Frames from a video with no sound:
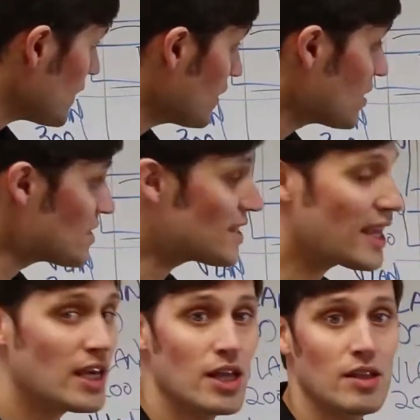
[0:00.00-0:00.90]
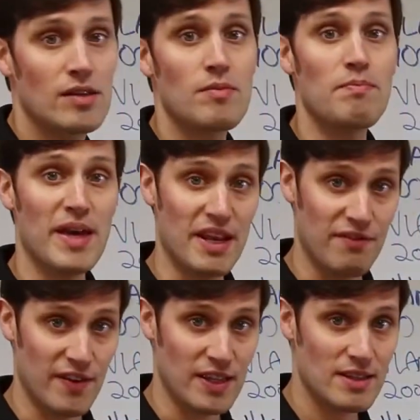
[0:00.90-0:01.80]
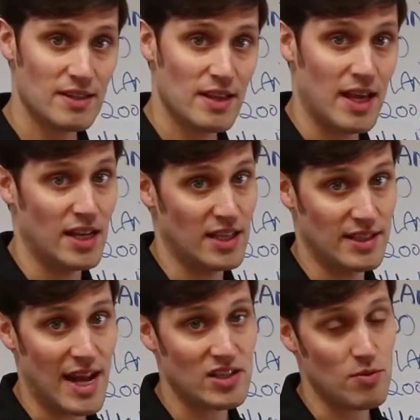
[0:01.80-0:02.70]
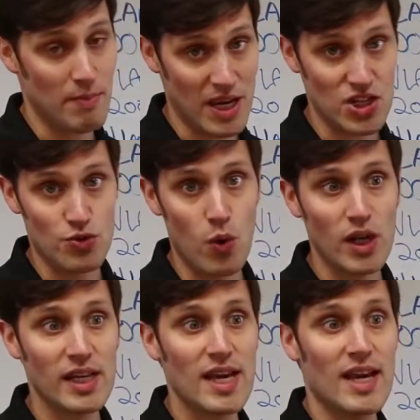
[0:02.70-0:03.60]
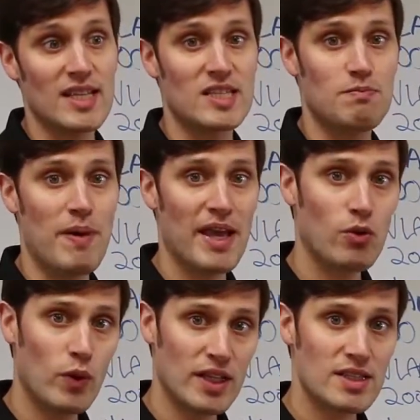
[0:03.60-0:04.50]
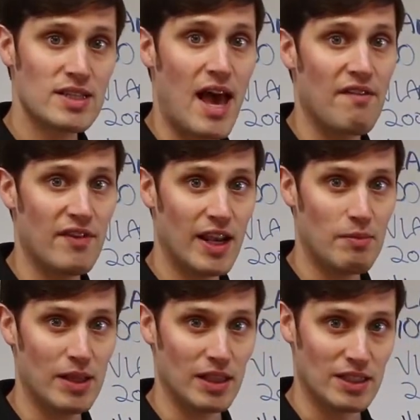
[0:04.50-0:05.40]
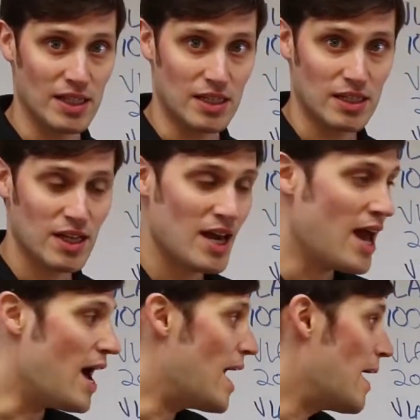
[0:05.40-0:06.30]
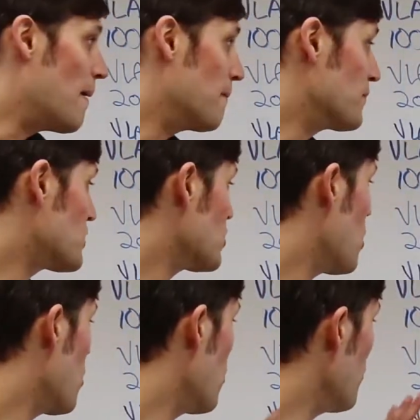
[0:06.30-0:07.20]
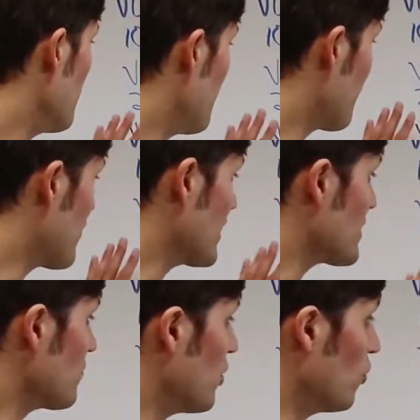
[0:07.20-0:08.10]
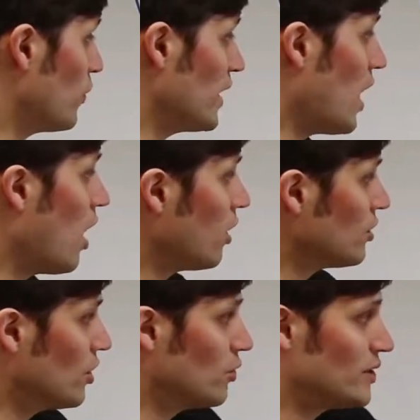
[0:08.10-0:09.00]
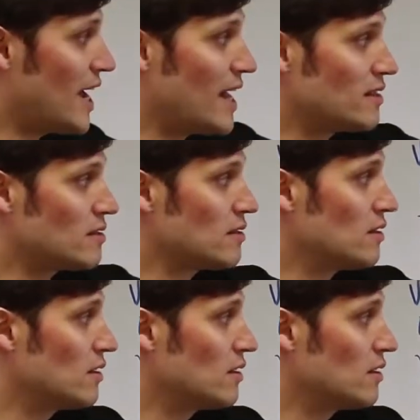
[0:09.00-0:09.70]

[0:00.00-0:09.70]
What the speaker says: The second benefit, and that's a major one, it's bandwidth availability. So, for example, we all know that